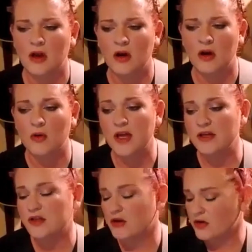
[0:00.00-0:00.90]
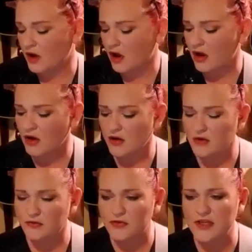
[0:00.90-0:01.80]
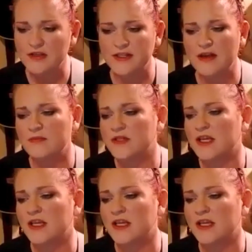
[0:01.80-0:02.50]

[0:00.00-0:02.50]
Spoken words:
When your heart feels empty,